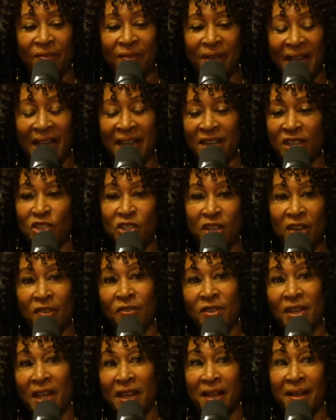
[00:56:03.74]
of land,
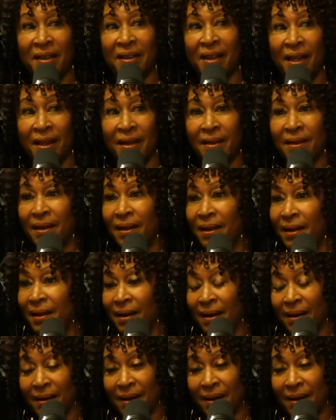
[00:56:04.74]
instead of taking like